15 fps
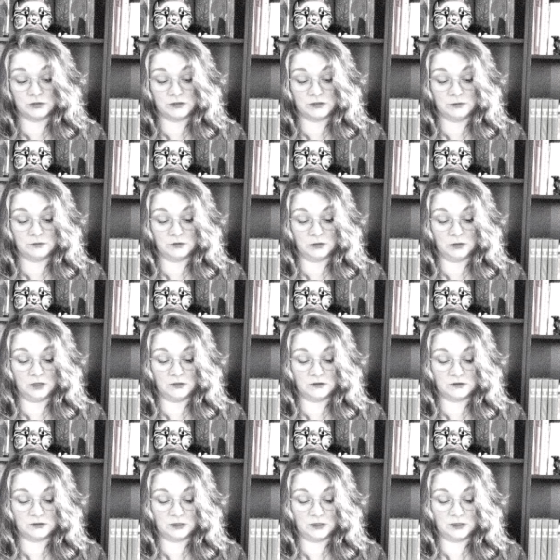seems
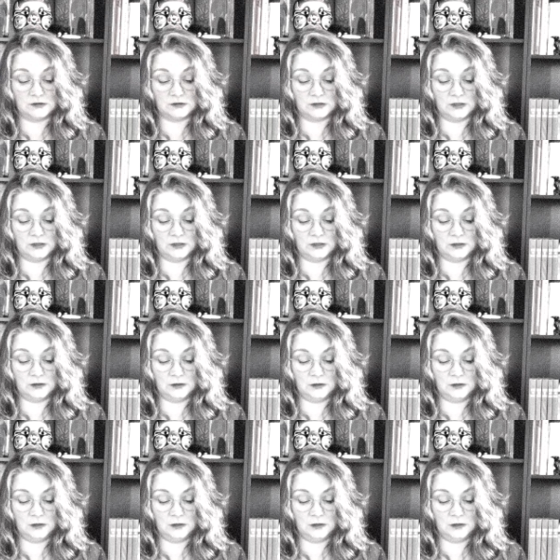lost and isolated.